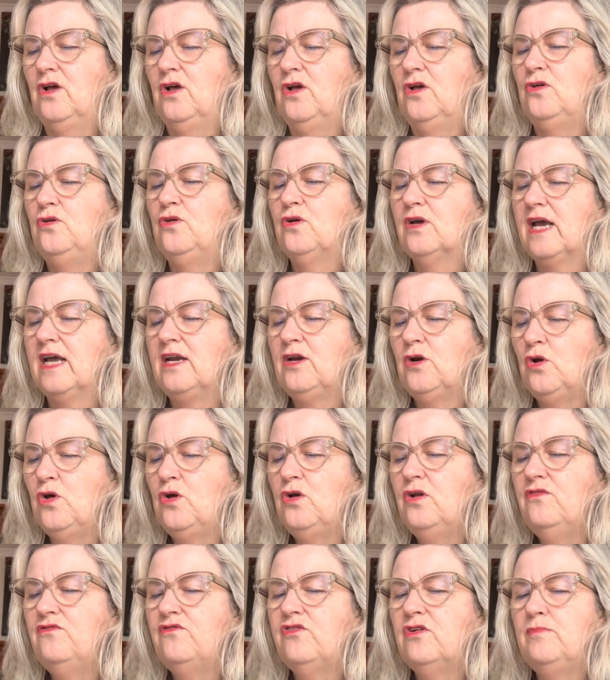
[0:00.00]
You can
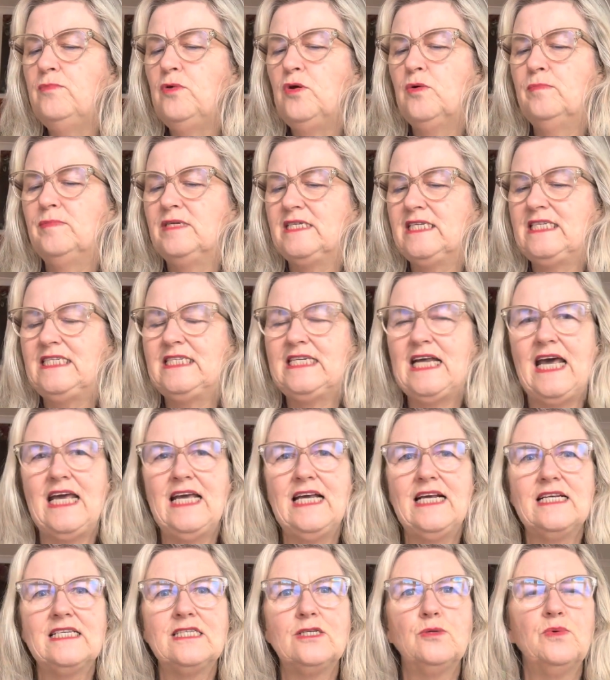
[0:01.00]
learn from your
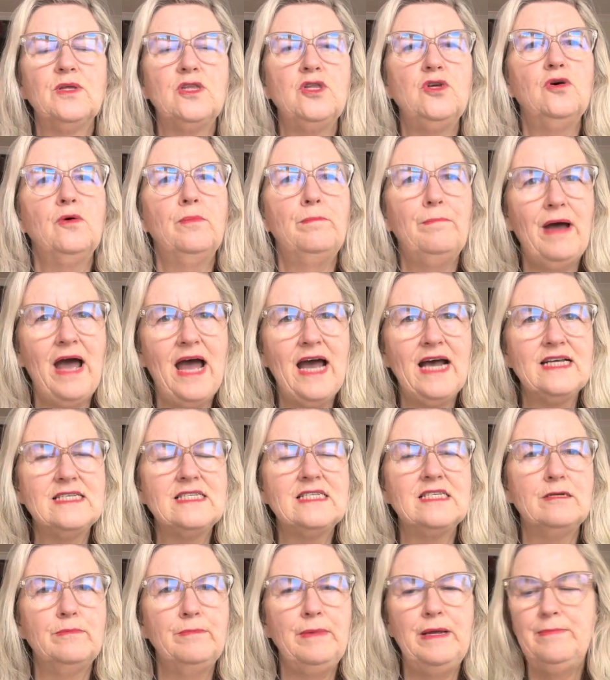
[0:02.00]
mistakes with your
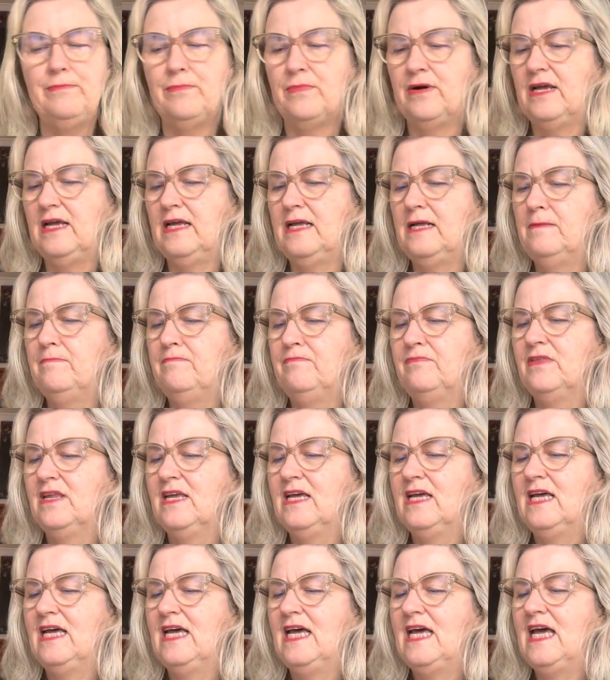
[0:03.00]
past memory.
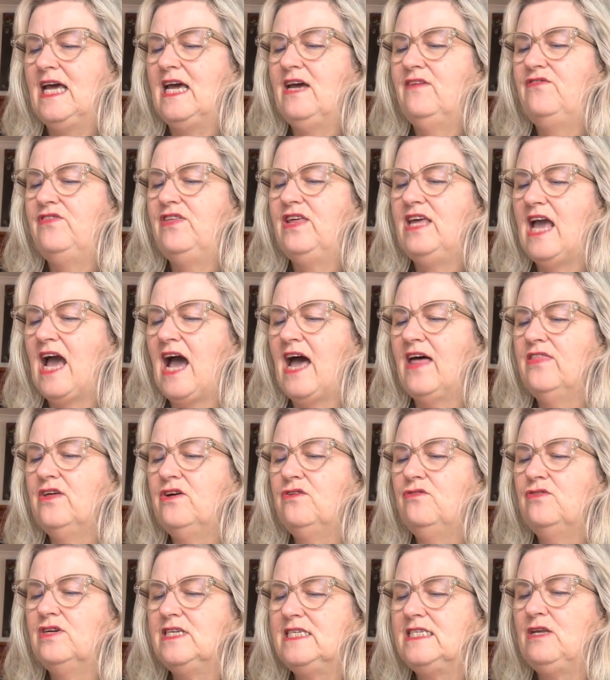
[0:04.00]
If the other
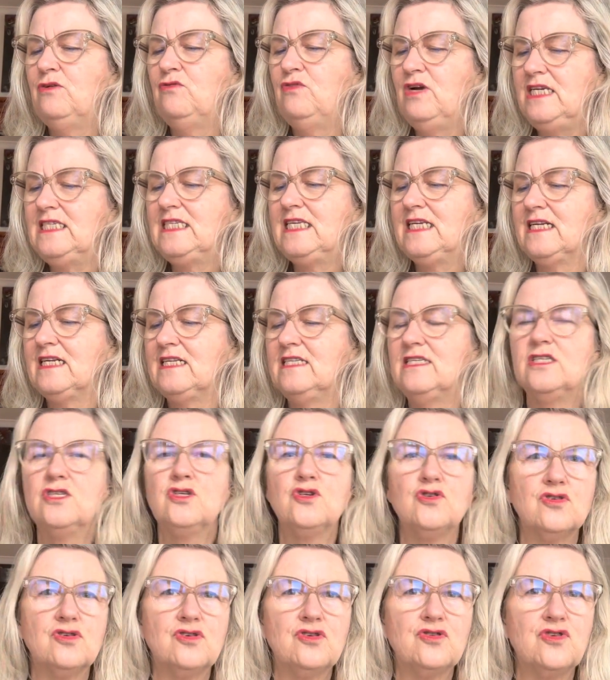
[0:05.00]
residents
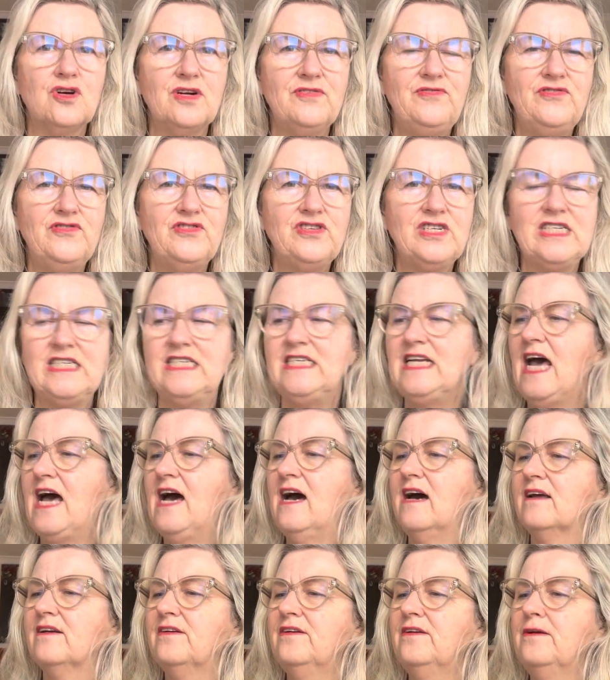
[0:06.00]
drift
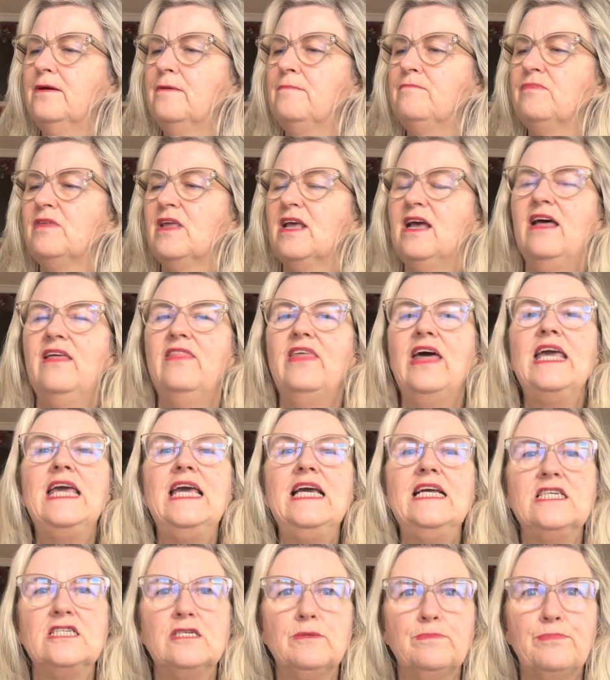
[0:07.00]
down, they
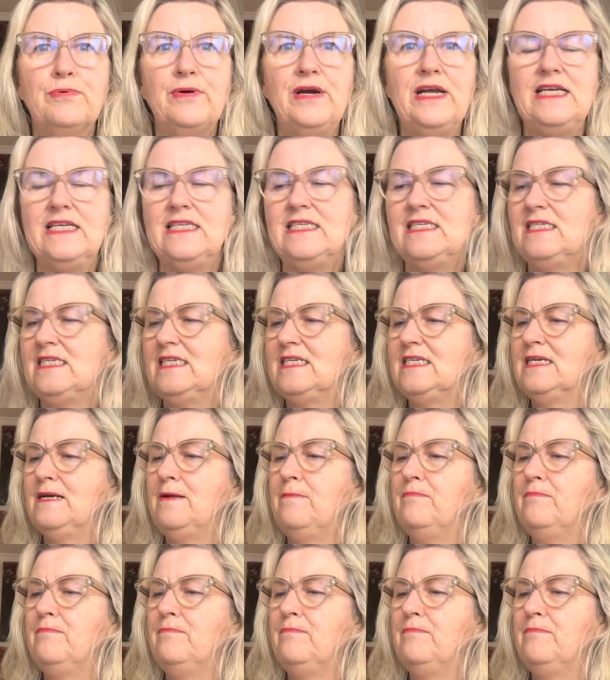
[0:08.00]
get depressed.